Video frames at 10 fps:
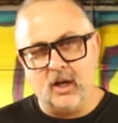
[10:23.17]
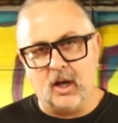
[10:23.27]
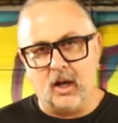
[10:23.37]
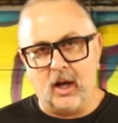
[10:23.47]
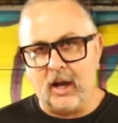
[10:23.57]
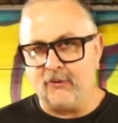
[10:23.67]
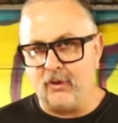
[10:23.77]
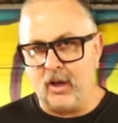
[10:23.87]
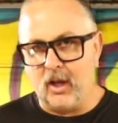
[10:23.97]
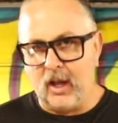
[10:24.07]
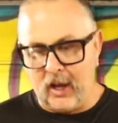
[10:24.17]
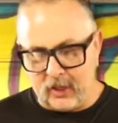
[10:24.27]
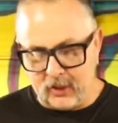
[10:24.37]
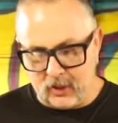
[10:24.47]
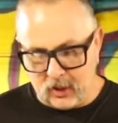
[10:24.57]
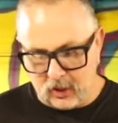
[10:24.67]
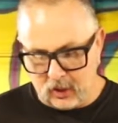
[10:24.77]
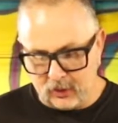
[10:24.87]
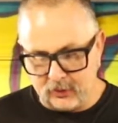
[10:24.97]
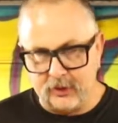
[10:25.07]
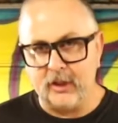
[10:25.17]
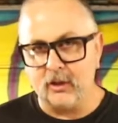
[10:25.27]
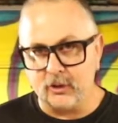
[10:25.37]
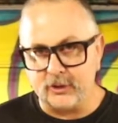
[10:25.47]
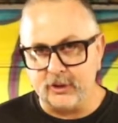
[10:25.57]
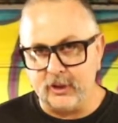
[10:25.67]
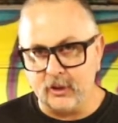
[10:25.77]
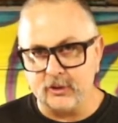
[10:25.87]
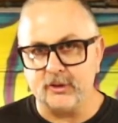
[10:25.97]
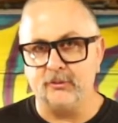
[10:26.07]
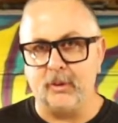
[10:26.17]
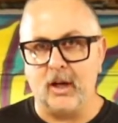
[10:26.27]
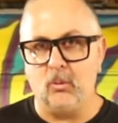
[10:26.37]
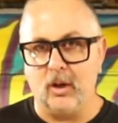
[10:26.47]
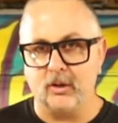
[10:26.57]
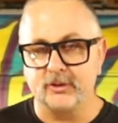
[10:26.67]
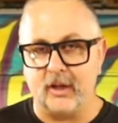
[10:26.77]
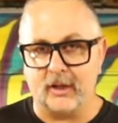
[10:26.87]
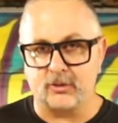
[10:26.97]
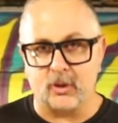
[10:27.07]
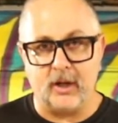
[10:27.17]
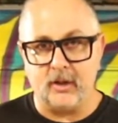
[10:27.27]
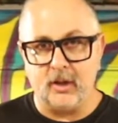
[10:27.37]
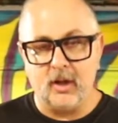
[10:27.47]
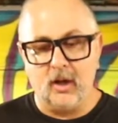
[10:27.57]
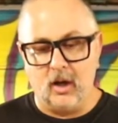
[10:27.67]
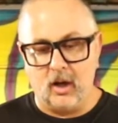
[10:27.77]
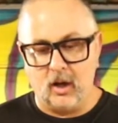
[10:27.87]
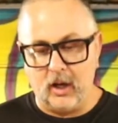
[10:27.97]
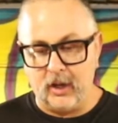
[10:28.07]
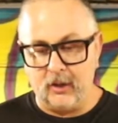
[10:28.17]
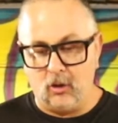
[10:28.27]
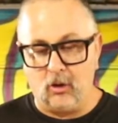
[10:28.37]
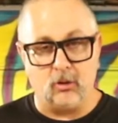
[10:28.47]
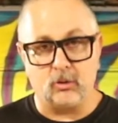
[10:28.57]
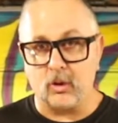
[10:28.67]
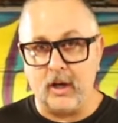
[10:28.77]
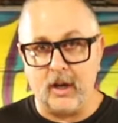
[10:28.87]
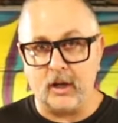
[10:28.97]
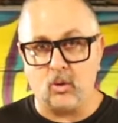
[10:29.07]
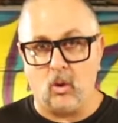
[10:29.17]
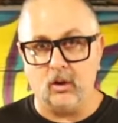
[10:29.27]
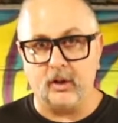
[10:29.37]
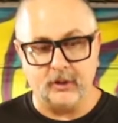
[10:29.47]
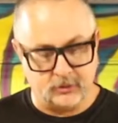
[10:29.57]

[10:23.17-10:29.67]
I have had years and years of my welds x-rayed and all grade A quality.